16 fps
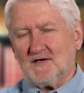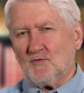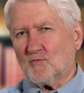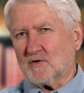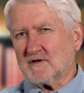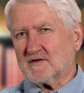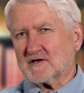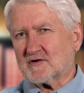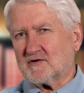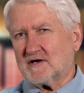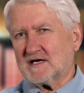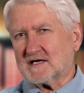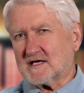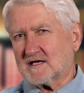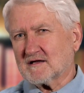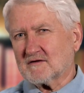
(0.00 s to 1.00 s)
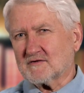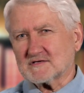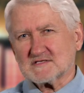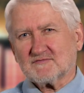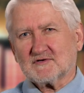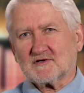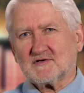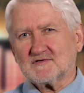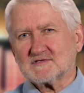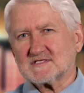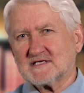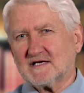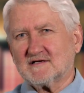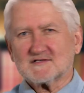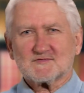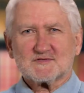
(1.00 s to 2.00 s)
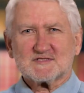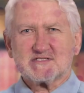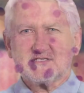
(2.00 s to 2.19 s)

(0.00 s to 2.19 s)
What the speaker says: One of the great killers of the Crusaders was